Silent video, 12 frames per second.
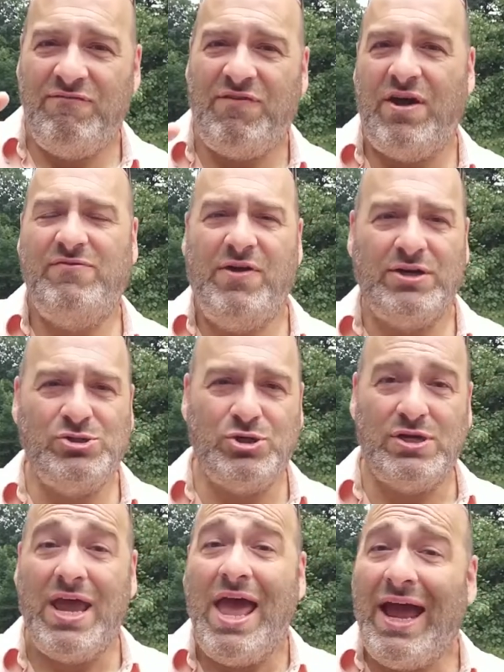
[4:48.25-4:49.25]

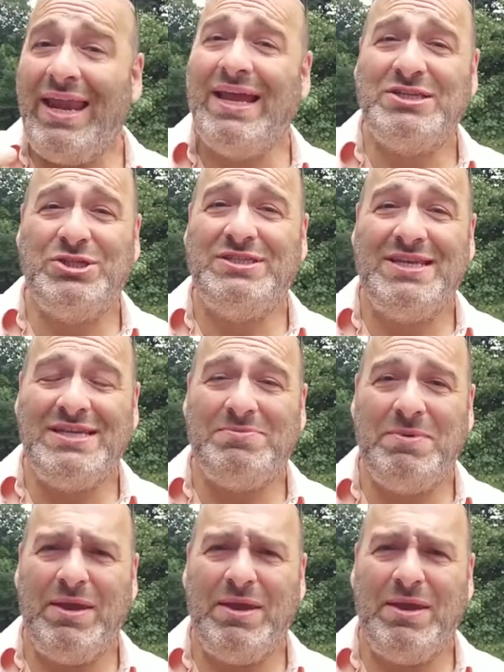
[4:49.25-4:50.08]
500 and he actually said to me